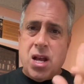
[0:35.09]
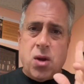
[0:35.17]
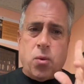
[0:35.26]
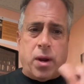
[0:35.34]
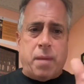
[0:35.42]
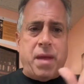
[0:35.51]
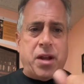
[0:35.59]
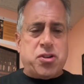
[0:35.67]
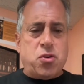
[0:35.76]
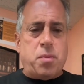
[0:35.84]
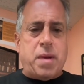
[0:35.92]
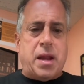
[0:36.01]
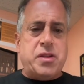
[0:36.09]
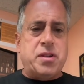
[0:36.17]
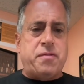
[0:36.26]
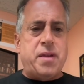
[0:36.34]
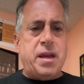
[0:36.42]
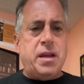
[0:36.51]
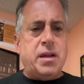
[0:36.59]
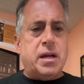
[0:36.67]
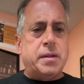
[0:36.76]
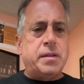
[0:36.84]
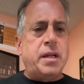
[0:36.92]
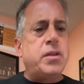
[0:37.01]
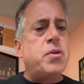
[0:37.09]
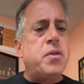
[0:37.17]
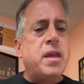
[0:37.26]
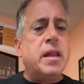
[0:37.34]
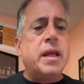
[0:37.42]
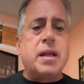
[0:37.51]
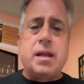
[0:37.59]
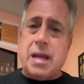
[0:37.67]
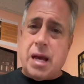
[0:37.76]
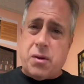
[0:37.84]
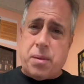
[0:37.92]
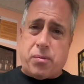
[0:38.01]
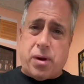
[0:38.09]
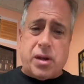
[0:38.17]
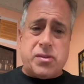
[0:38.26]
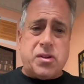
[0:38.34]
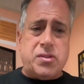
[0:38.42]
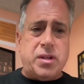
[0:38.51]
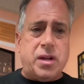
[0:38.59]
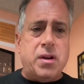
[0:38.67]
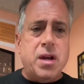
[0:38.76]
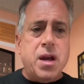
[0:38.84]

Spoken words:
What I'm not sure about is if they do the Lincoln County process here.